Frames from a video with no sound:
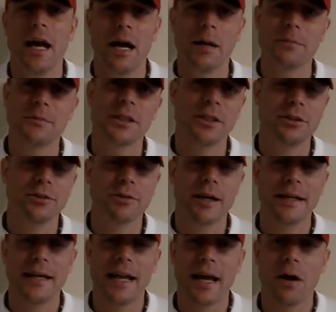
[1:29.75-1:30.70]
I'm telling you
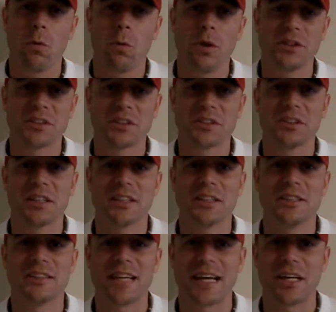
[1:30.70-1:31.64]
right now, Western
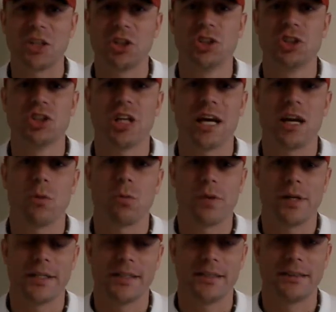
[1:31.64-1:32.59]
Kentucky's got a good shot at
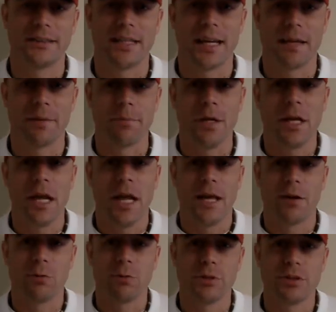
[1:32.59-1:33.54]
winning this game.
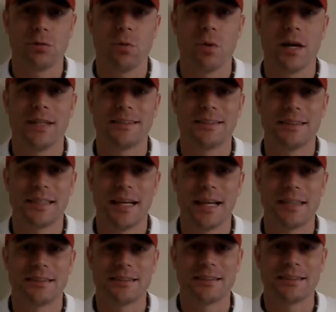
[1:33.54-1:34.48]
And the reason why I say that
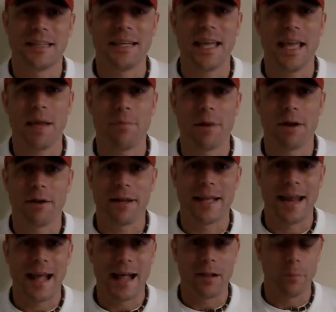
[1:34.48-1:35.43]
is because they came out and
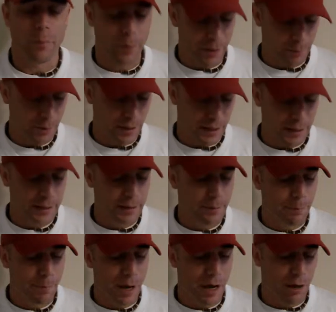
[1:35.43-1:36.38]
hit Alabama in
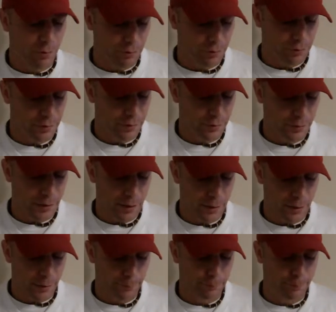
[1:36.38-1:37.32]
the mouth.
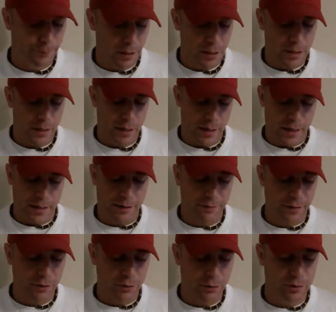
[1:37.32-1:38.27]
And if
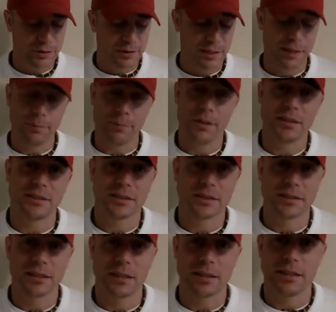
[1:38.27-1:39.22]
they do the same against
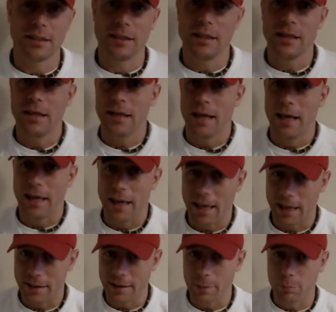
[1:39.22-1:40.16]
Kentucky
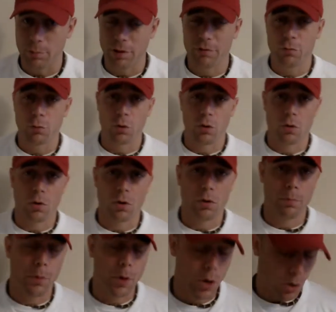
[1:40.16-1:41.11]
and they play four-quarter
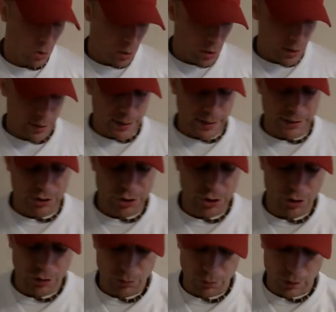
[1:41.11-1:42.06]
ball, they
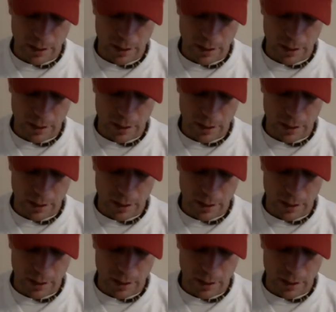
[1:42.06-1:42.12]
should.